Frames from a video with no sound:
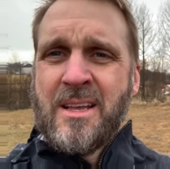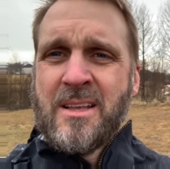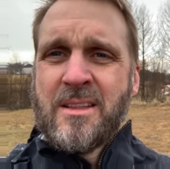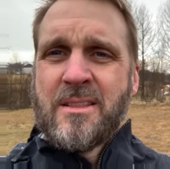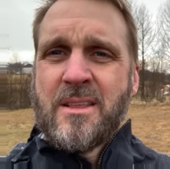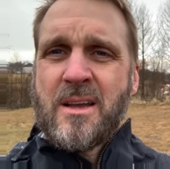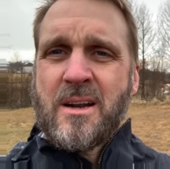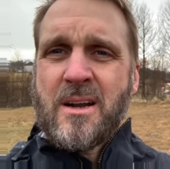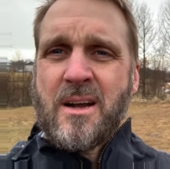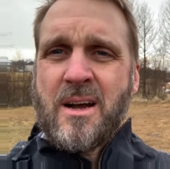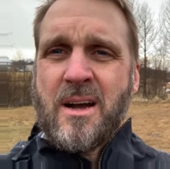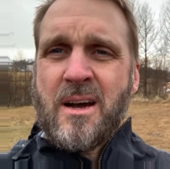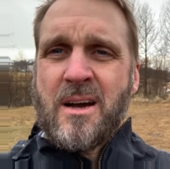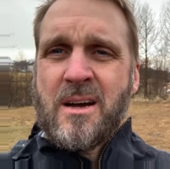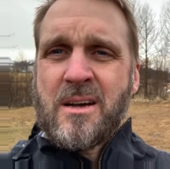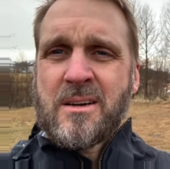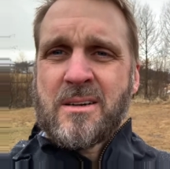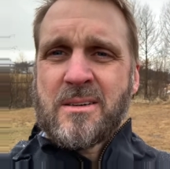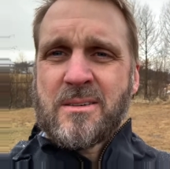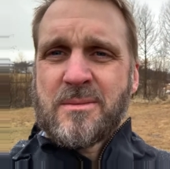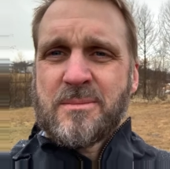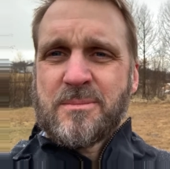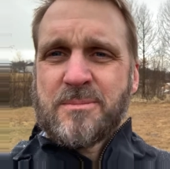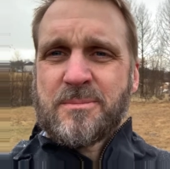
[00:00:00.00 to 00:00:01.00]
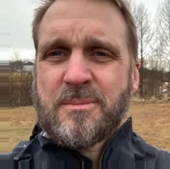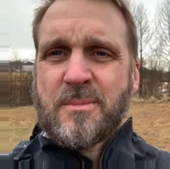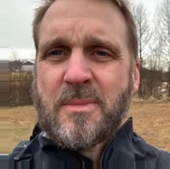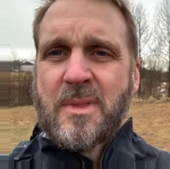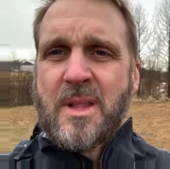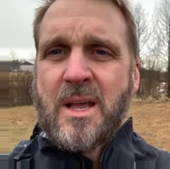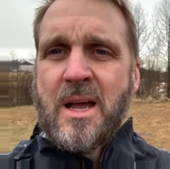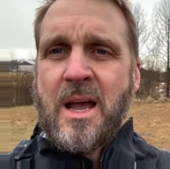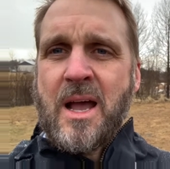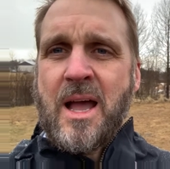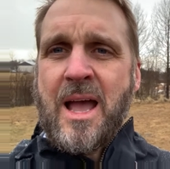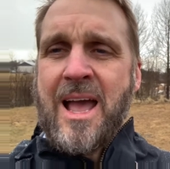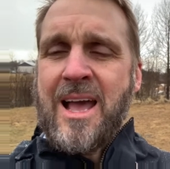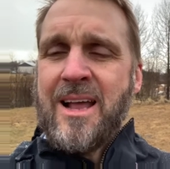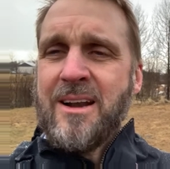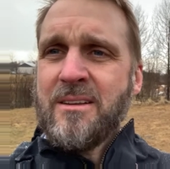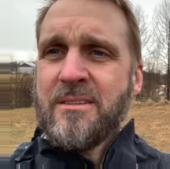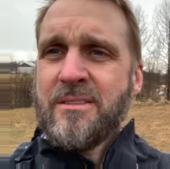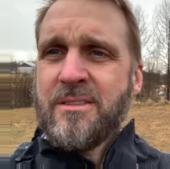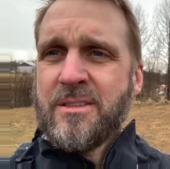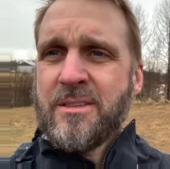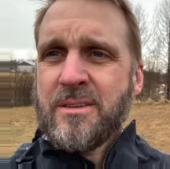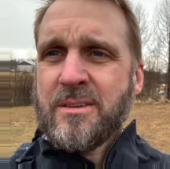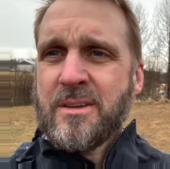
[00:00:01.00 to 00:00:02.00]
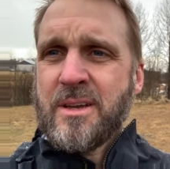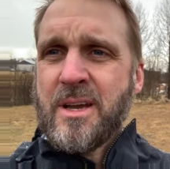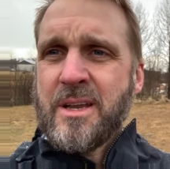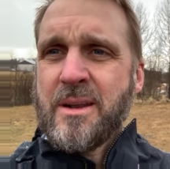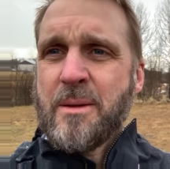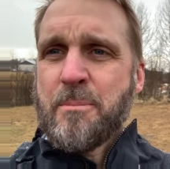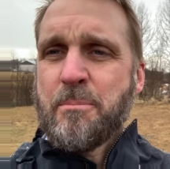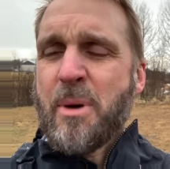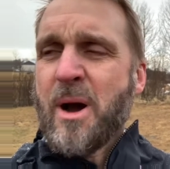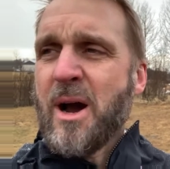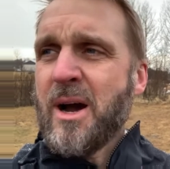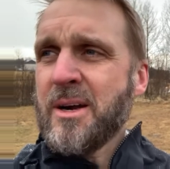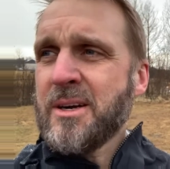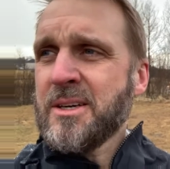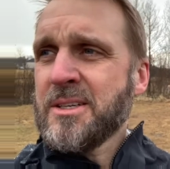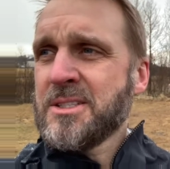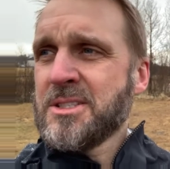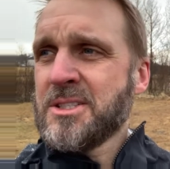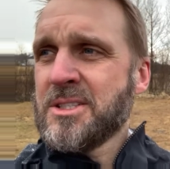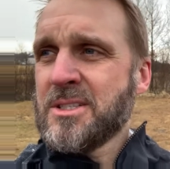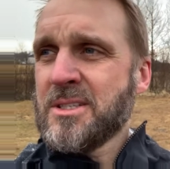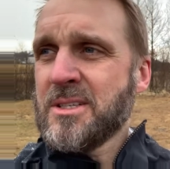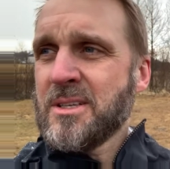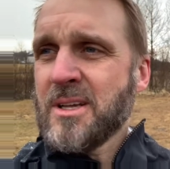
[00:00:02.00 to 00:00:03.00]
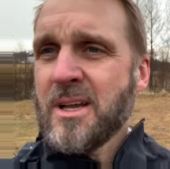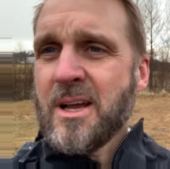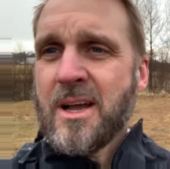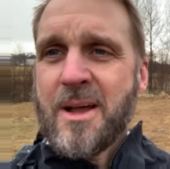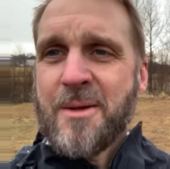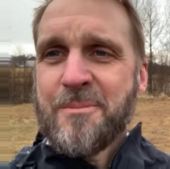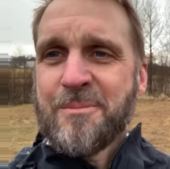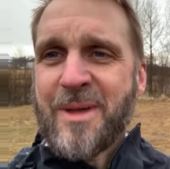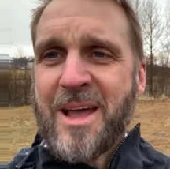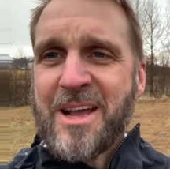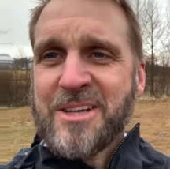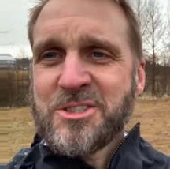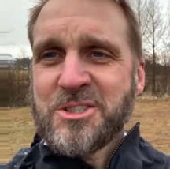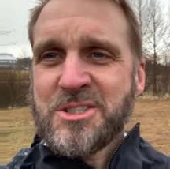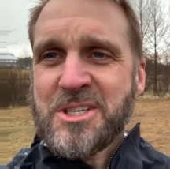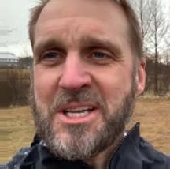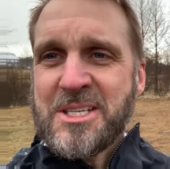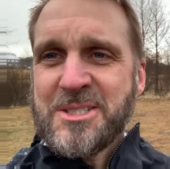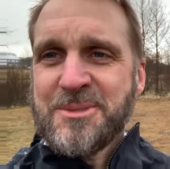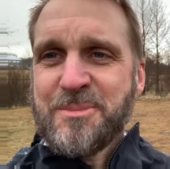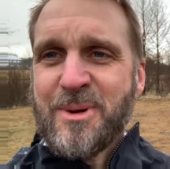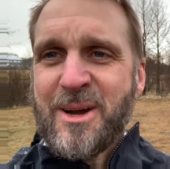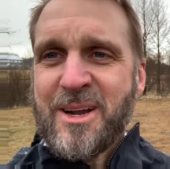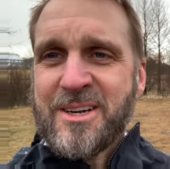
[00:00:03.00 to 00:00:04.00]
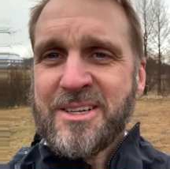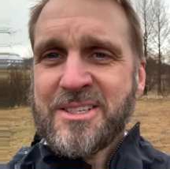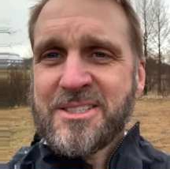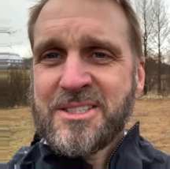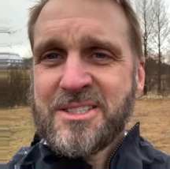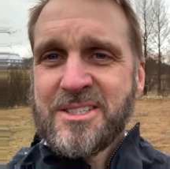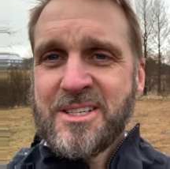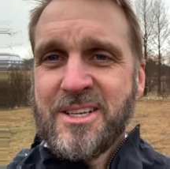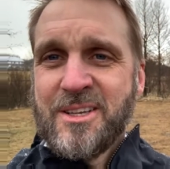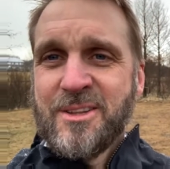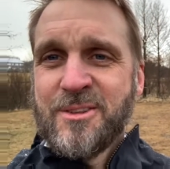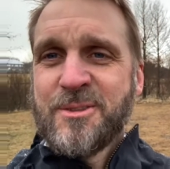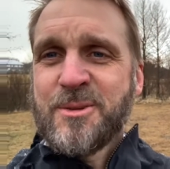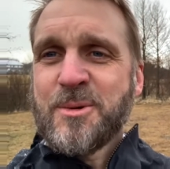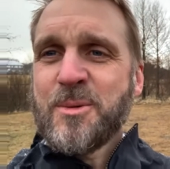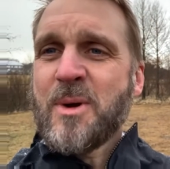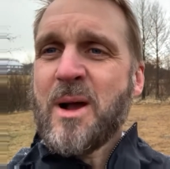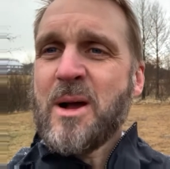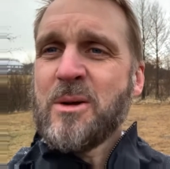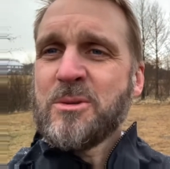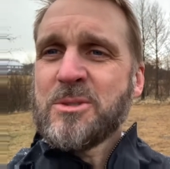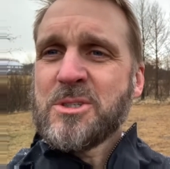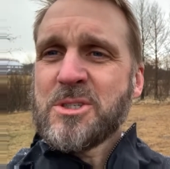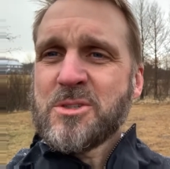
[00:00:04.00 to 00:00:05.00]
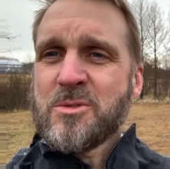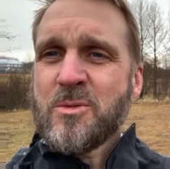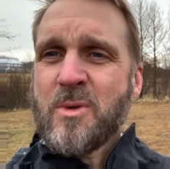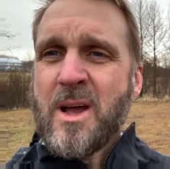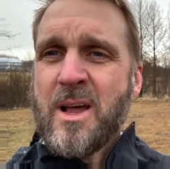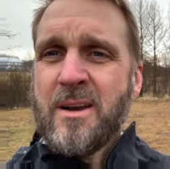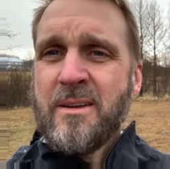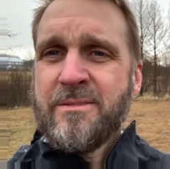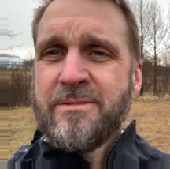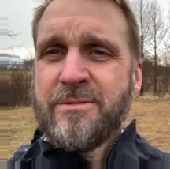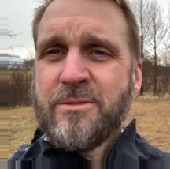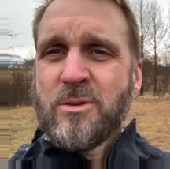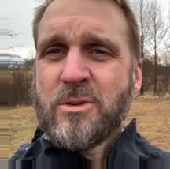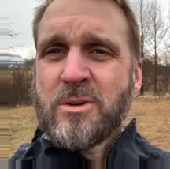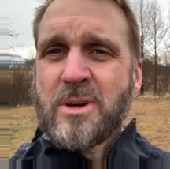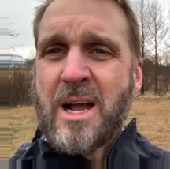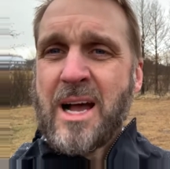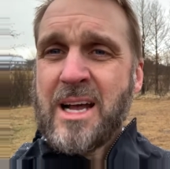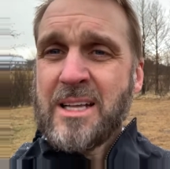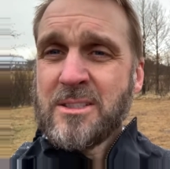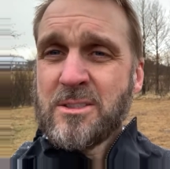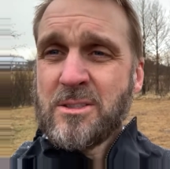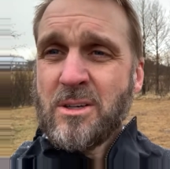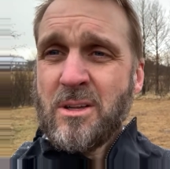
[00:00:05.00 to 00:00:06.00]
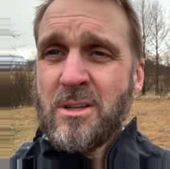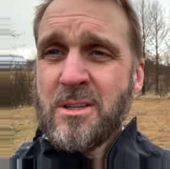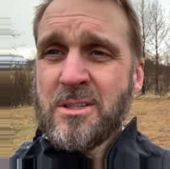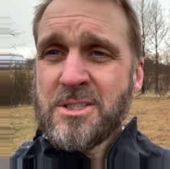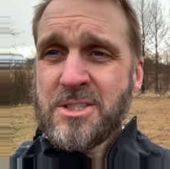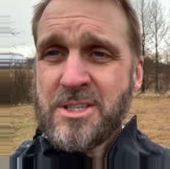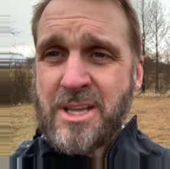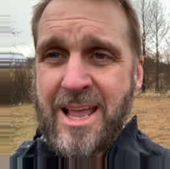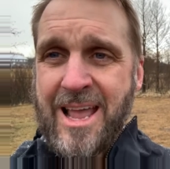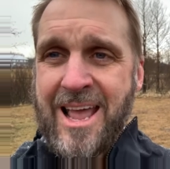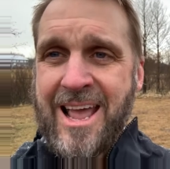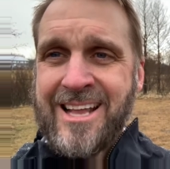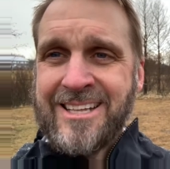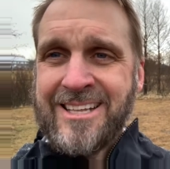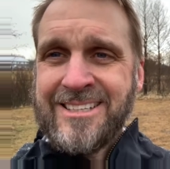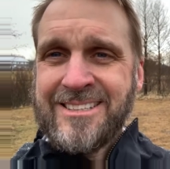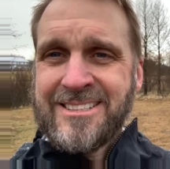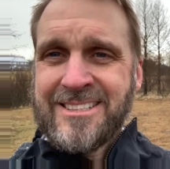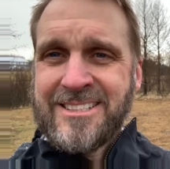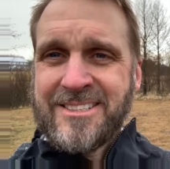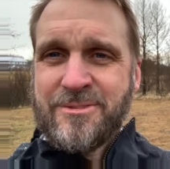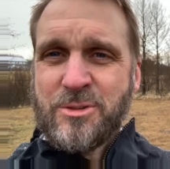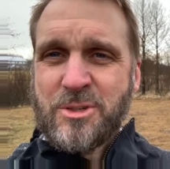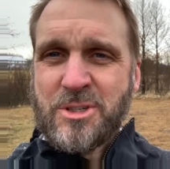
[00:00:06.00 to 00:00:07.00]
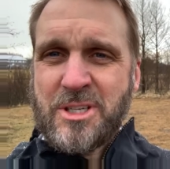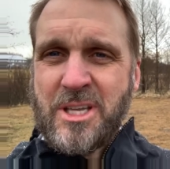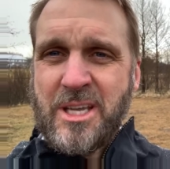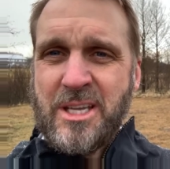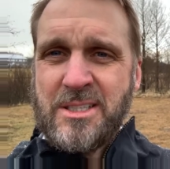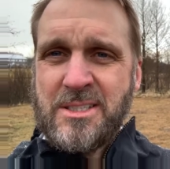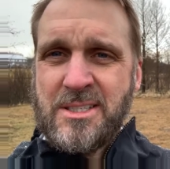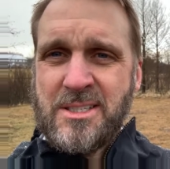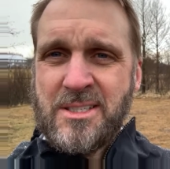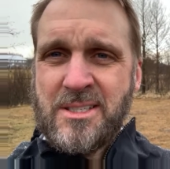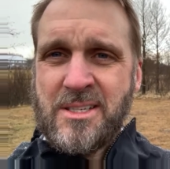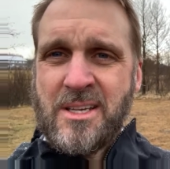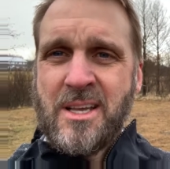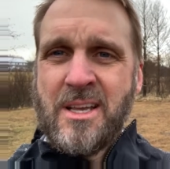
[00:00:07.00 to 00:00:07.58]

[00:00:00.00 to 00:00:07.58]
There are health kind of parks, exercise parks throughout as well, for adults and for kids.